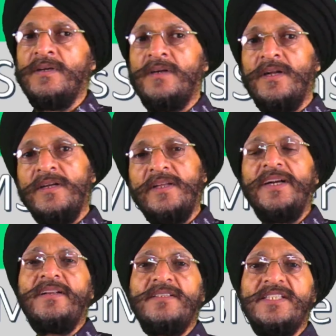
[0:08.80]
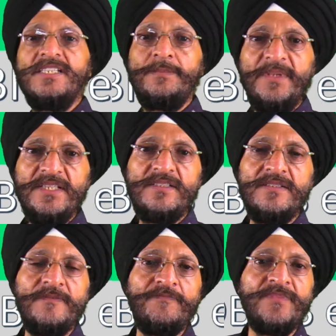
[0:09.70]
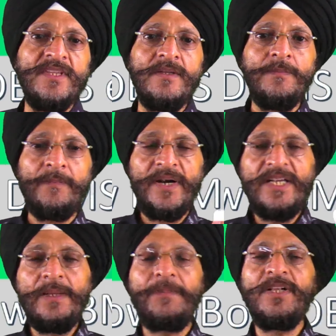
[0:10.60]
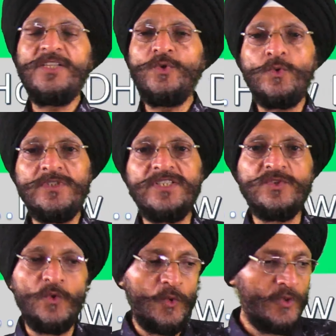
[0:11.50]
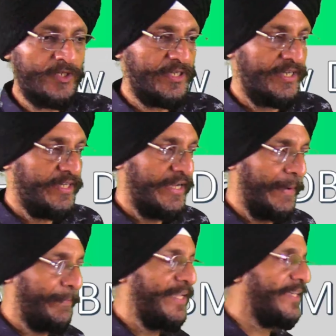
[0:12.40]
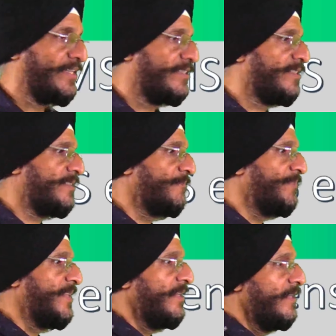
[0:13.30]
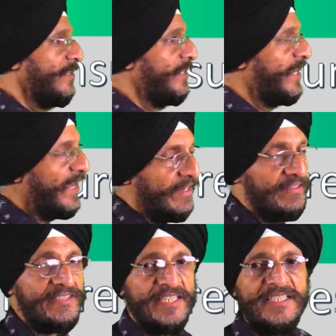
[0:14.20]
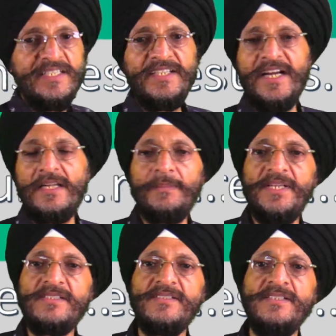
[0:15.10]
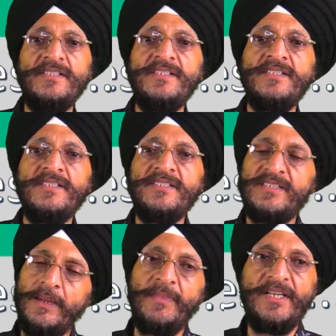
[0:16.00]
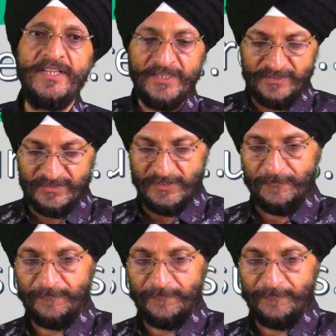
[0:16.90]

Concurrent access means multiple users or applications can access the database simultaneously.